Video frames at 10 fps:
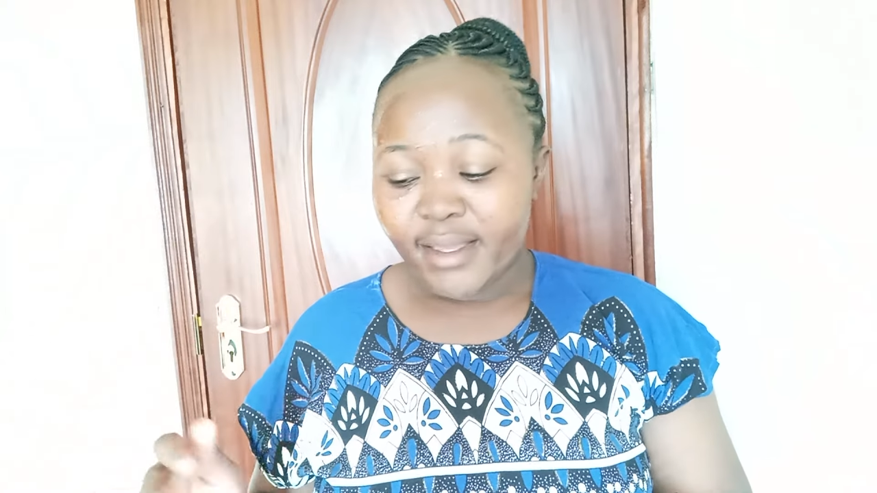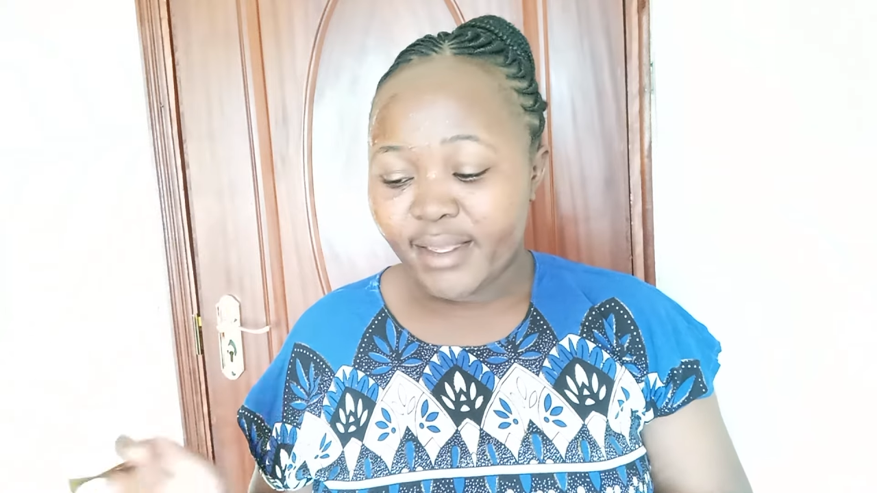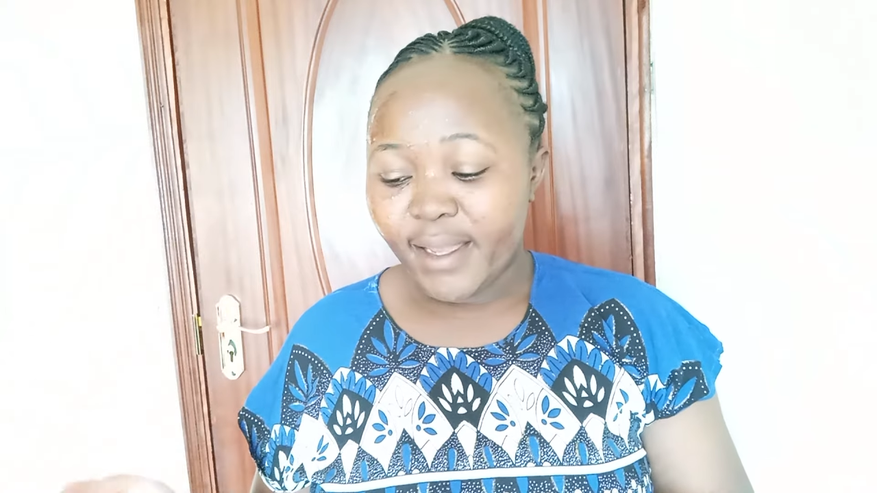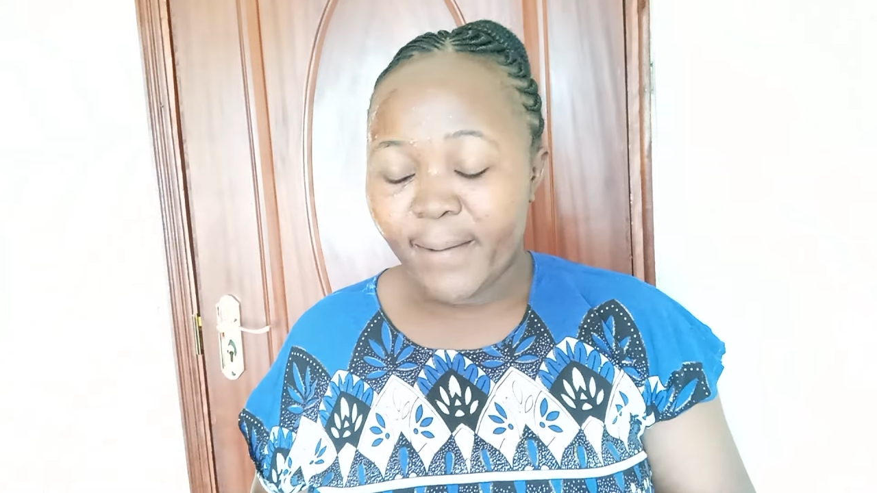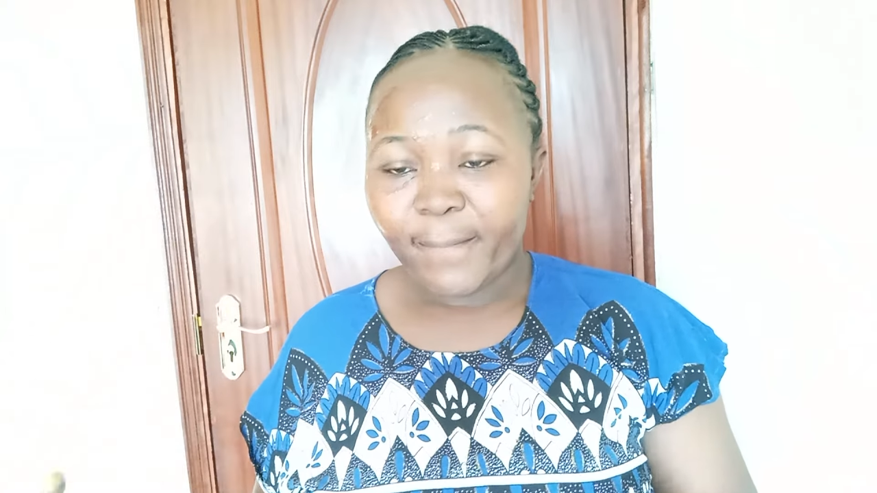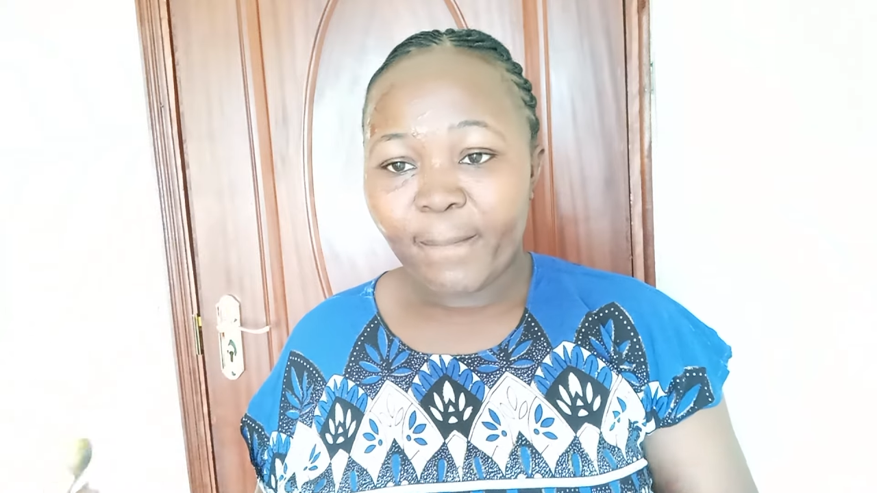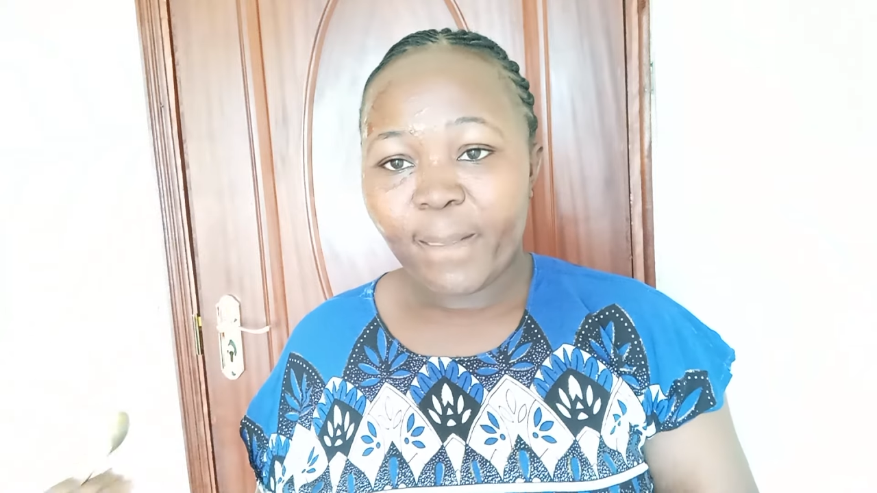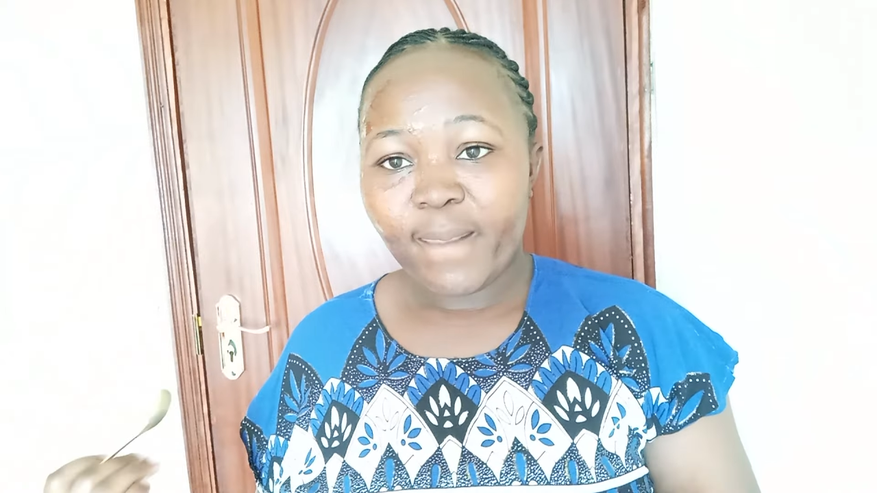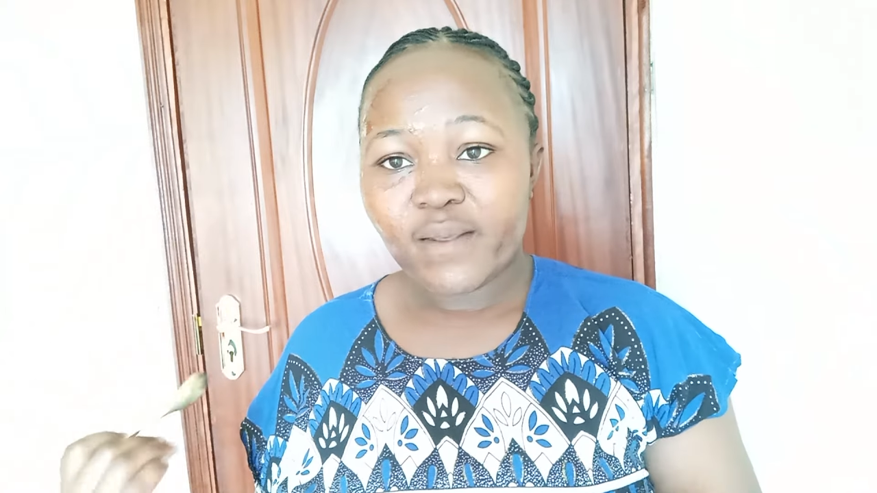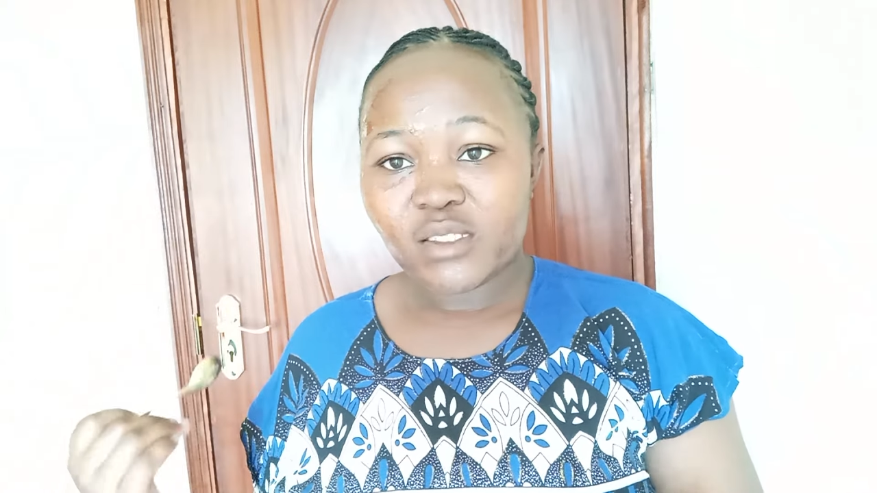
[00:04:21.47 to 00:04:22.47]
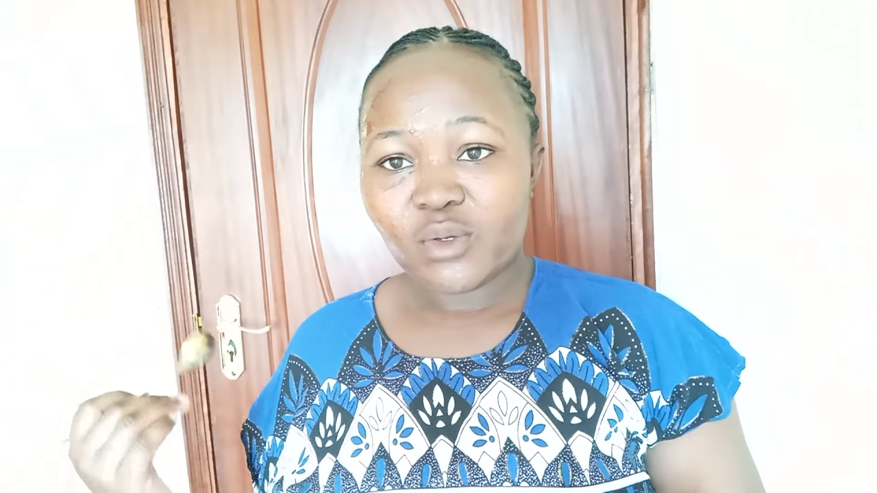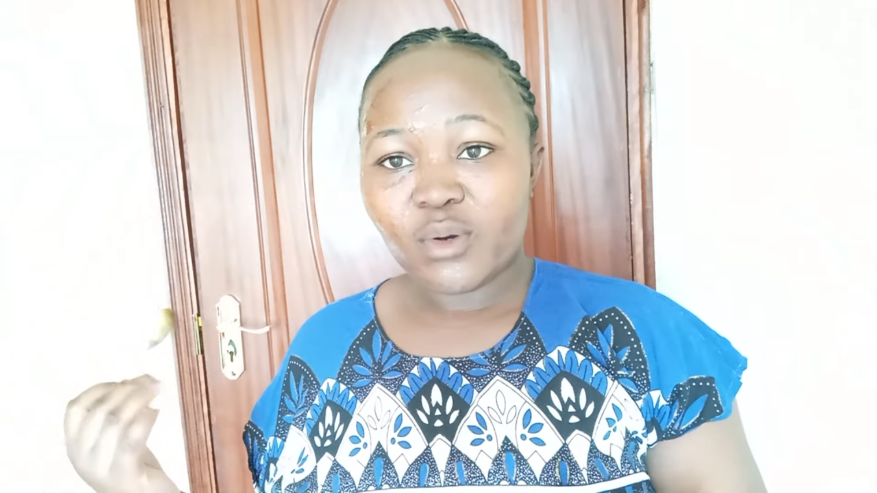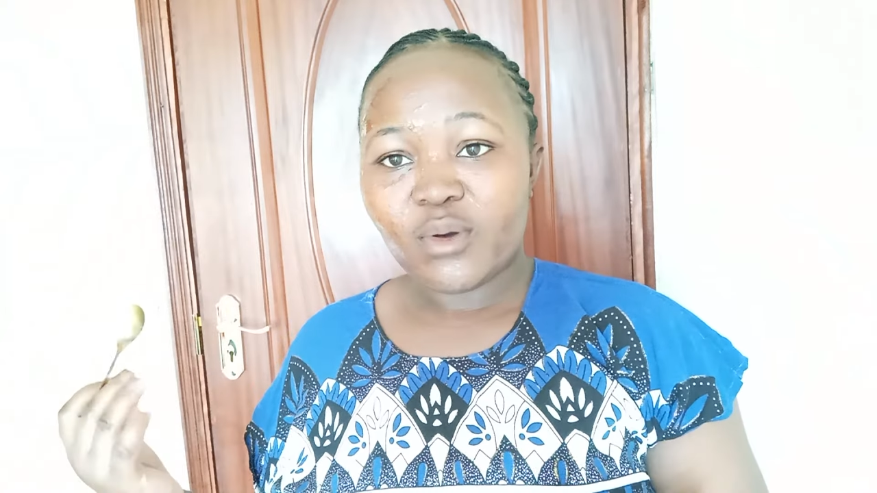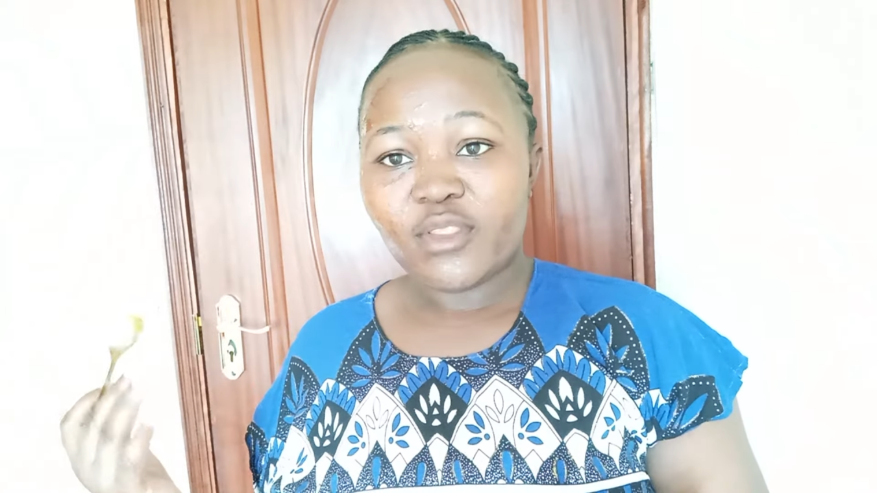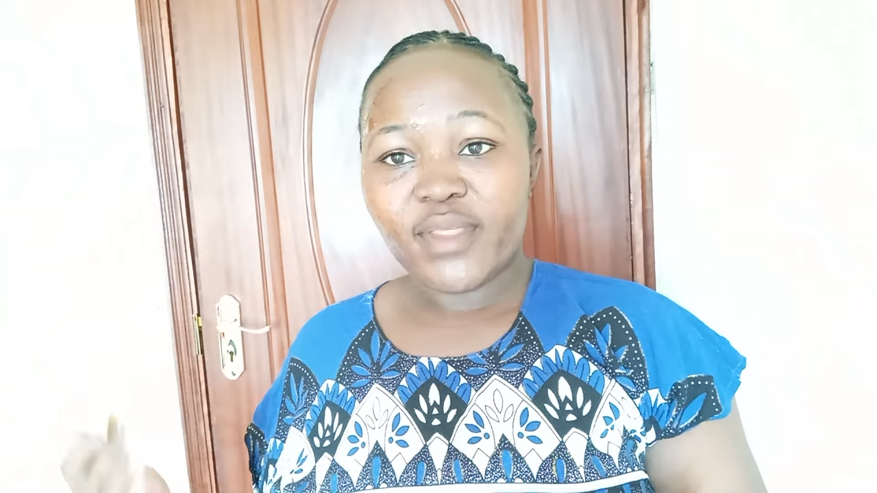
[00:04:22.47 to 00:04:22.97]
Yeah, so